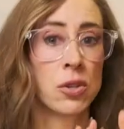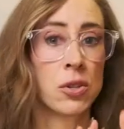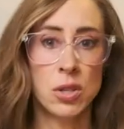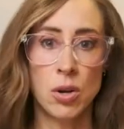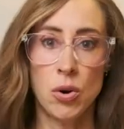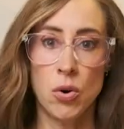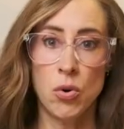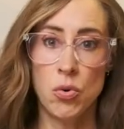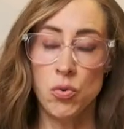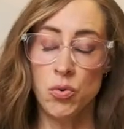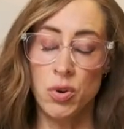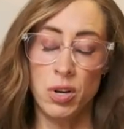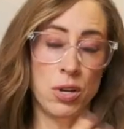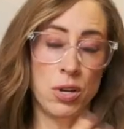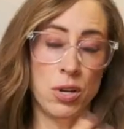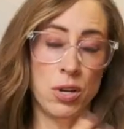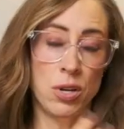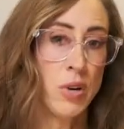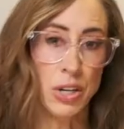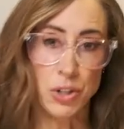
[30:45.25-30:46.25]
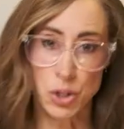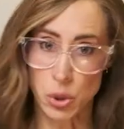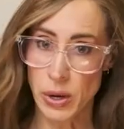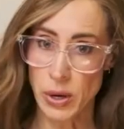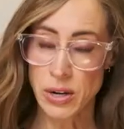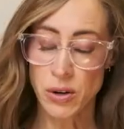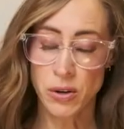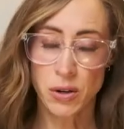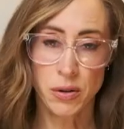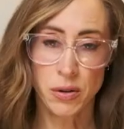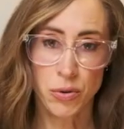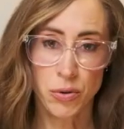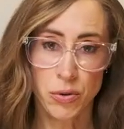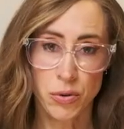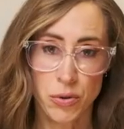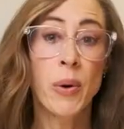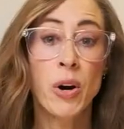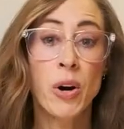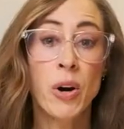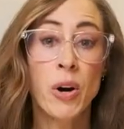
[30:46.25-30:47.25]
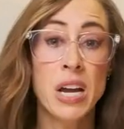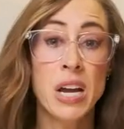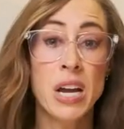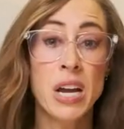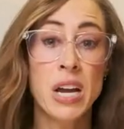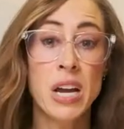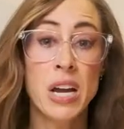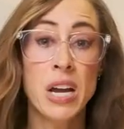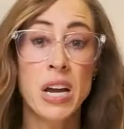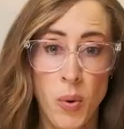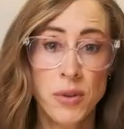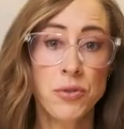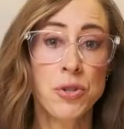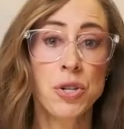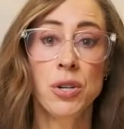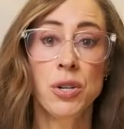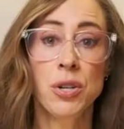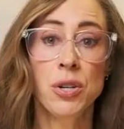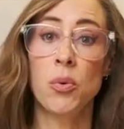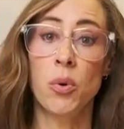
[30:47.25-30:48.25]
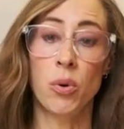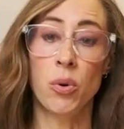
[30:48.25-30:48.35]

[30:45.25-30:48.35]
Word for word: So you can join Thrive Market if you want to,